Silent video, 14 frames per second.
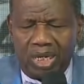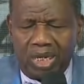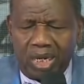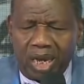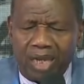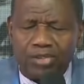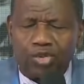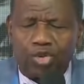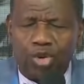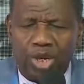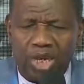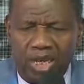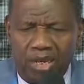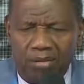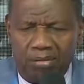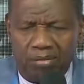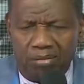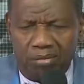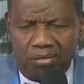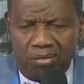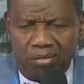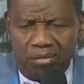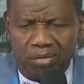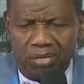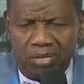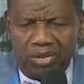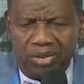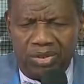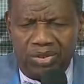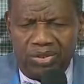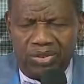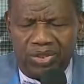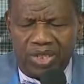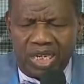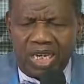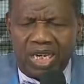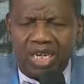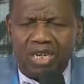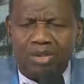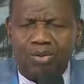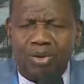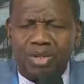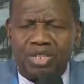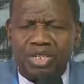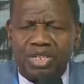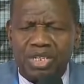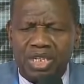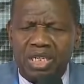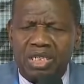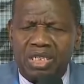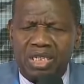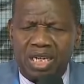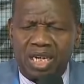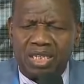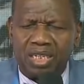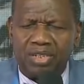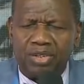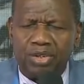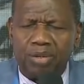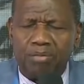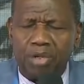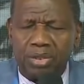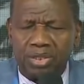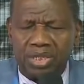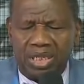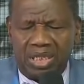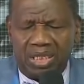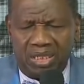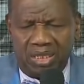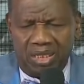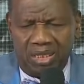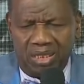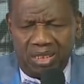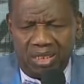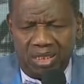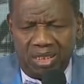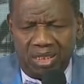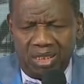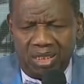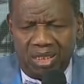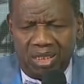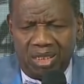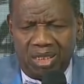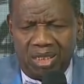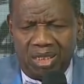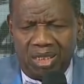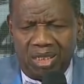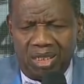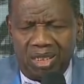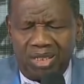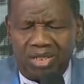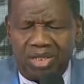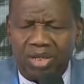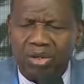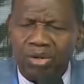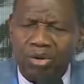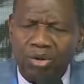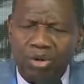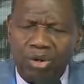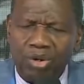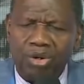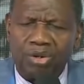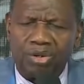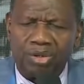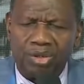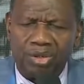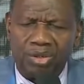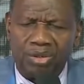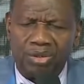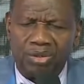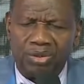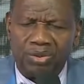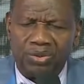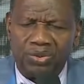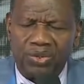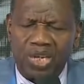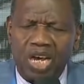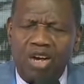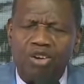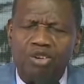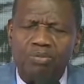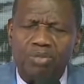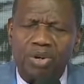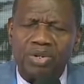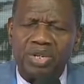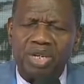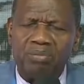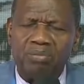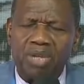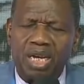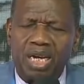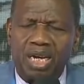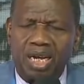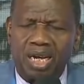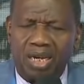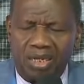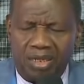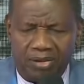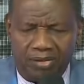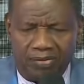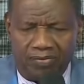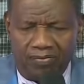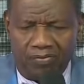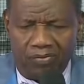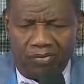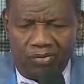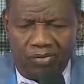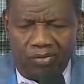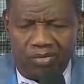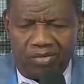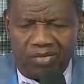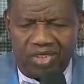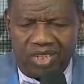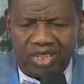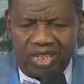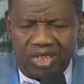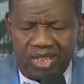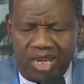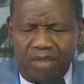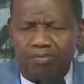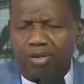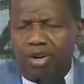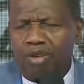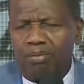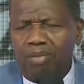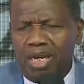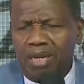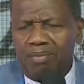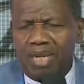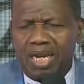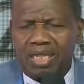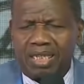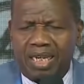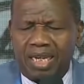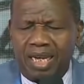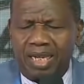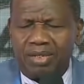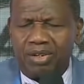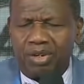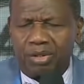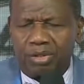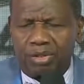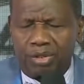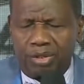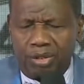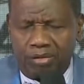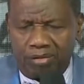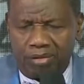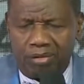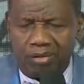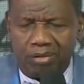cry to him. Tell him what is it that is your burden. And say, O Lord, thou burden bearer, that problem that I cannot solve,